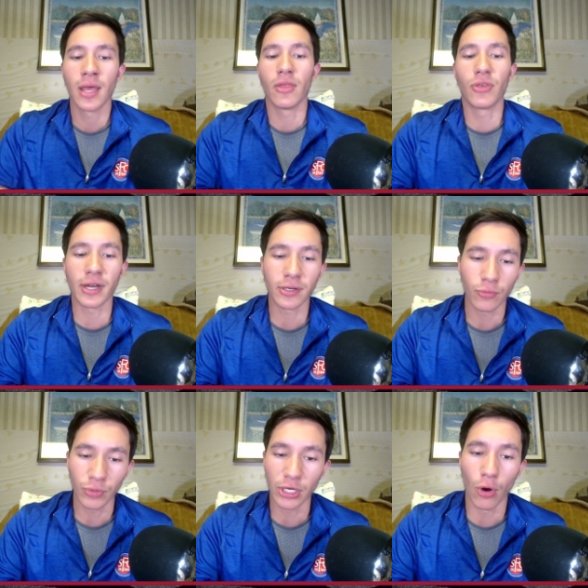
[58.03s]
Then
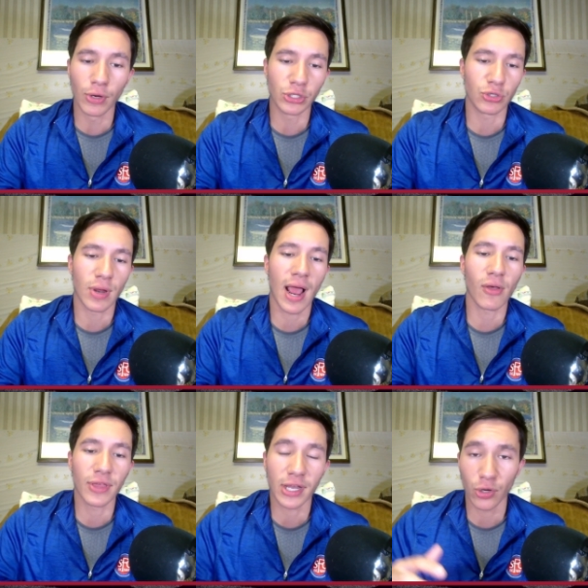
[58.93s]
we go into
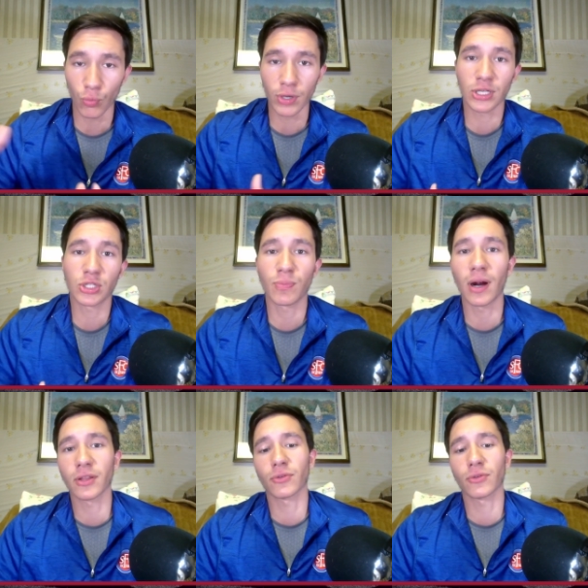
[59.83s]
how they could win a spot on the